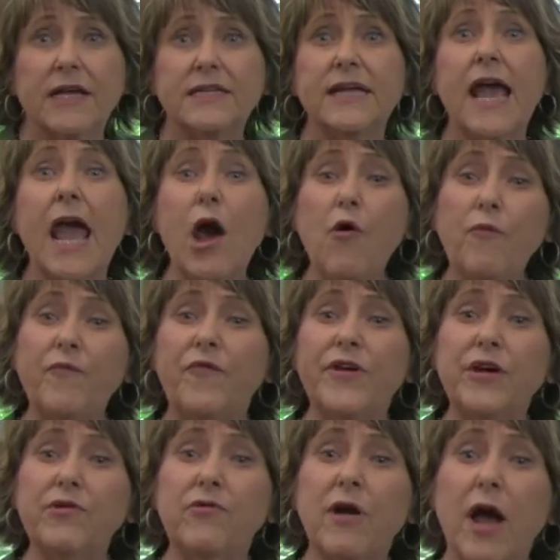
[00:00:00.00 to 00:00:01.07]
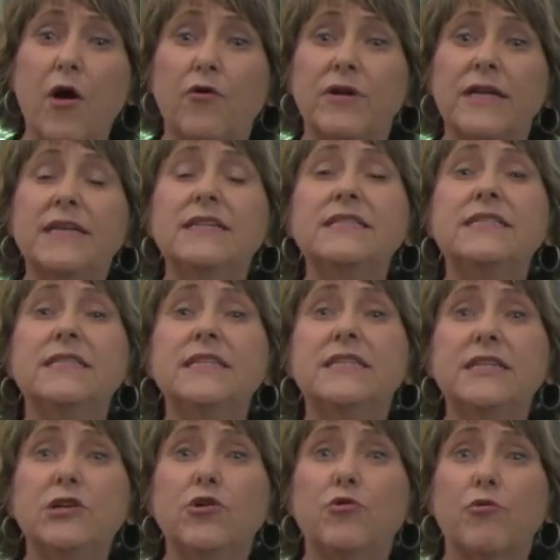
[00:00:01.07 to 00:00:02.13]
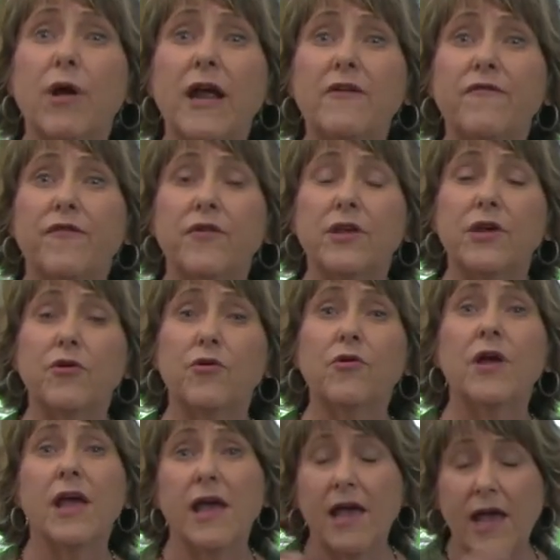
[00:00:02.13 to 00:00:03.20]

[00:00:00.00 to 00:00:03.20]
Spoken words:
to help figure out, is the deal right for you?